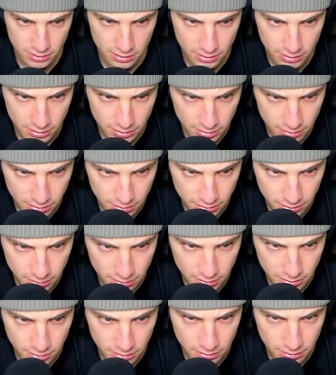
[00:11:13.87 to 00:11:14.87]

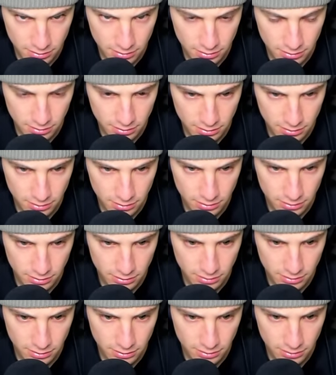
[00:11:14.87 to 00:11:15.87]

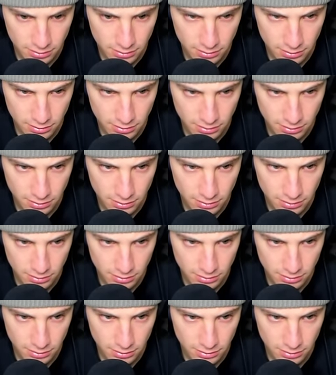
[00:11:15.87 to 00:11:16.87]

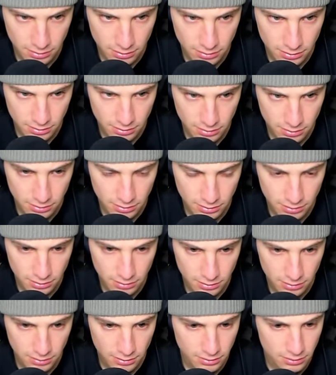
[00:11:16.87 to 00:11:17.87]

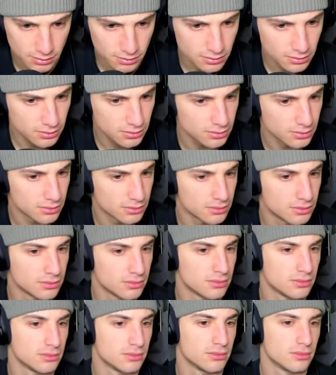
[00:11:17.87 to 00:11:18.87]

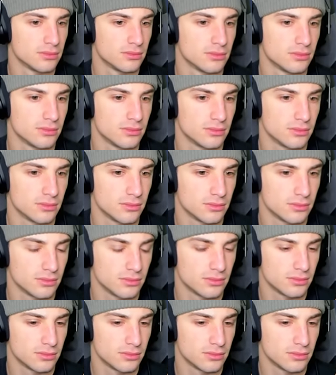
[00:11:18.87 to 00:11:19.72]
(silence)